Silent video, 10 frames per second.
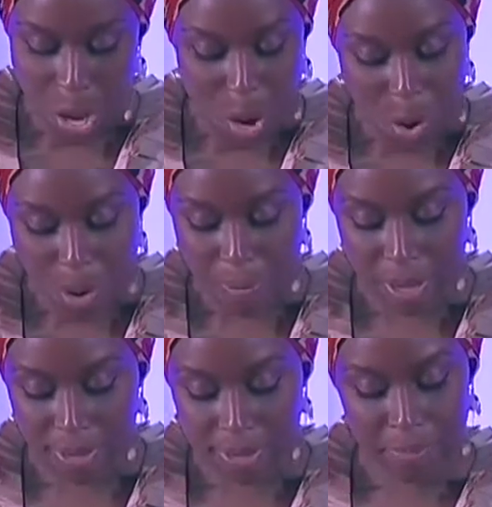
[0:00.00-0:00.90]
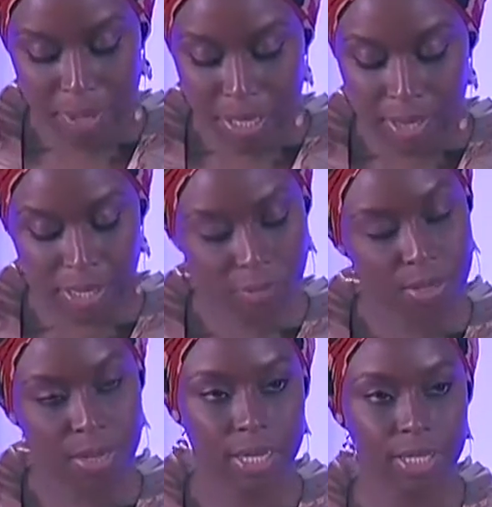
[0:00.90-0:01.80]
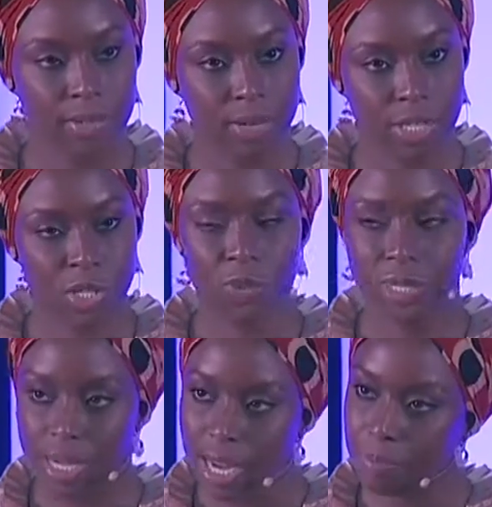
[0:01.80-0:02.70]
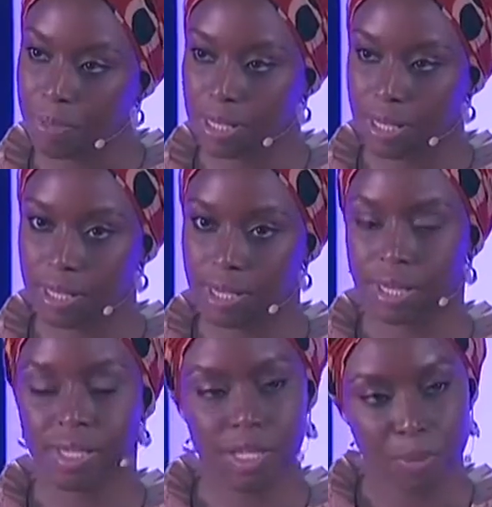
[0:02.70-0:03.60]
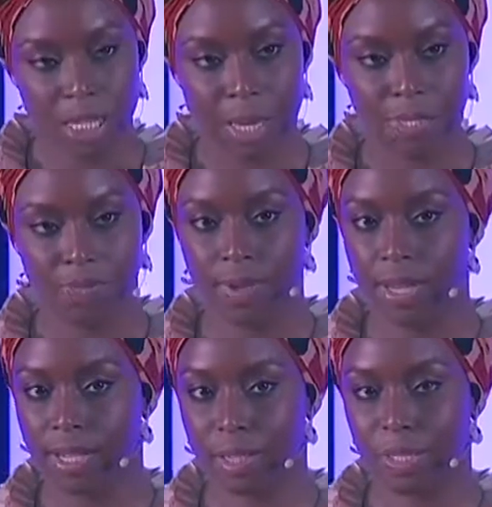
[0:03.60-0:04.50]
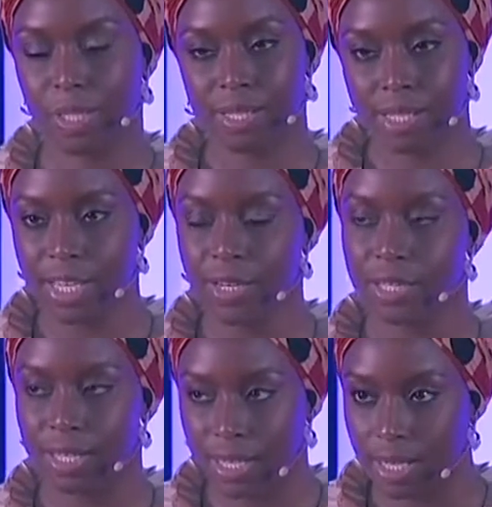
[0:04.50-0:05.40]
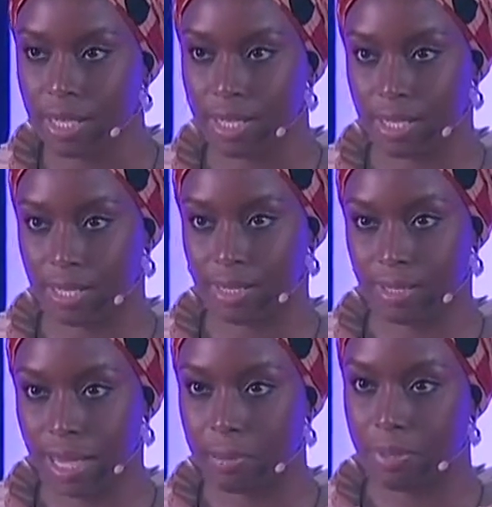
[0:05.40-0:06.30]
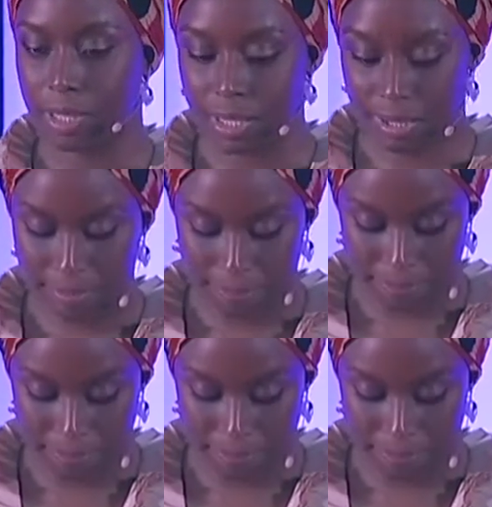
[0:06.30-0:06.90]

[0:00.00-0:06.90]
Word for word: Or about the millions of other Nigerians who start businesses and sometimes fail but continue to nurse ambition?